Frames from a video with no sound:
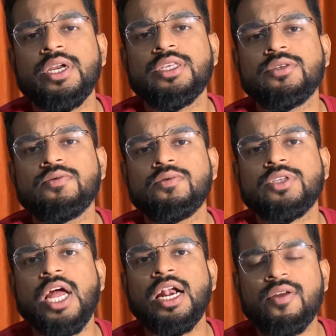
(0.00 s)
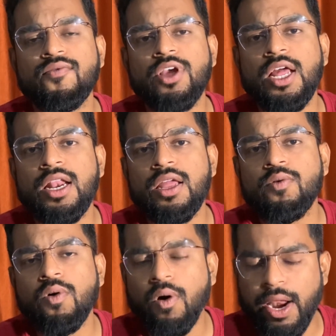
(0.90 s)
is scientifically
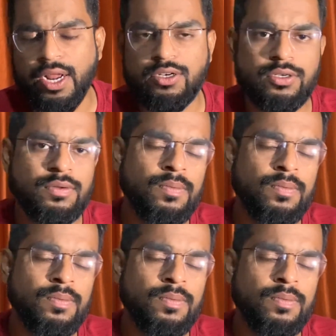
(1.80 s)
correct.